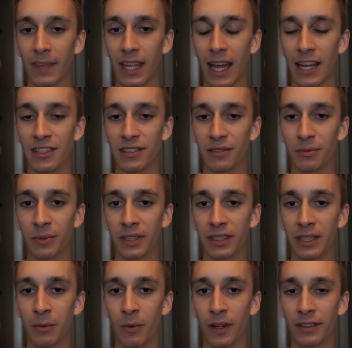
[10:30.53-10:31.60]
I just
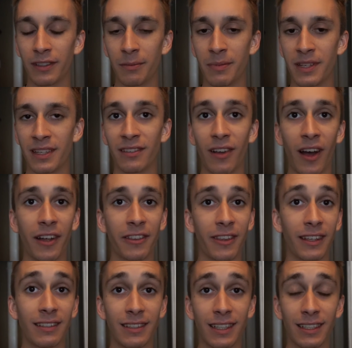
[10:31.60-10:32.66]
really want to be as
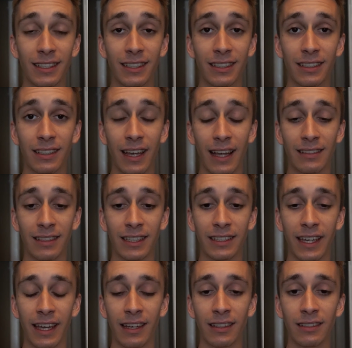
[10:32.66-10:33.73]
authentic as I
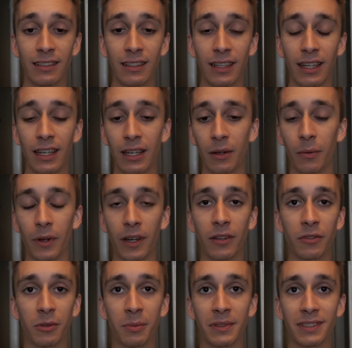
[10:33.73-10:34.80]
can,
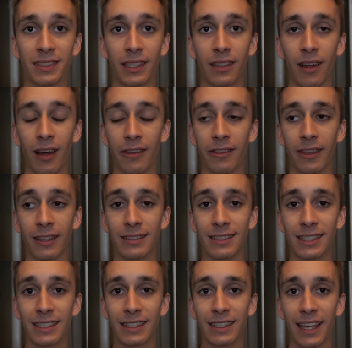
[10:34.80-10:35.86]
100%
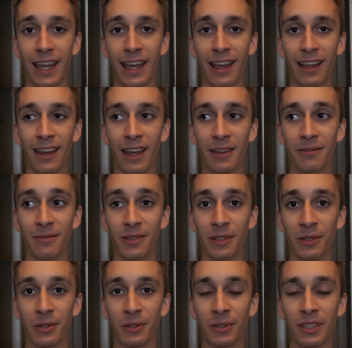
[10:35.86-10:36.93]
authentic, and I
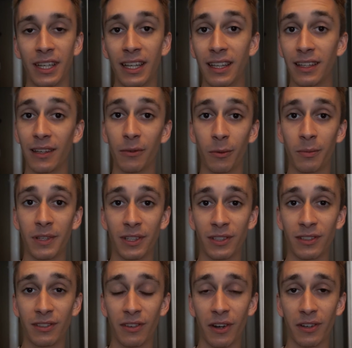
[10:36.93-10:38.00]
feel this will be a
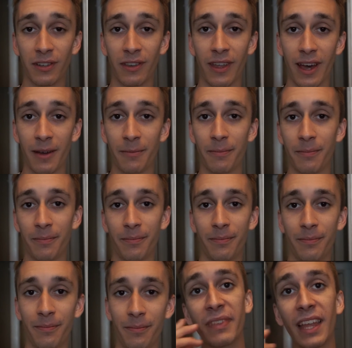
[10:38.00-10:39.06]
good start to that.
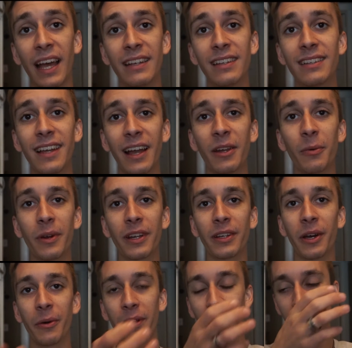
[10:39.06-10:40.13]
I did kind of want to
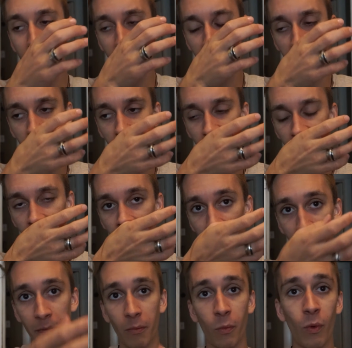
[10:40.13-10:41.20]
go into
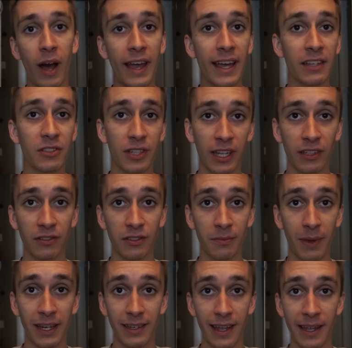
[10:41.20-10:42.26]
why I changed
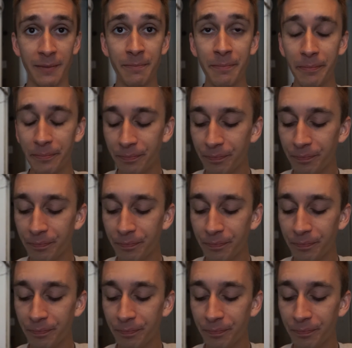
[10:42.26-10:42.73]
my name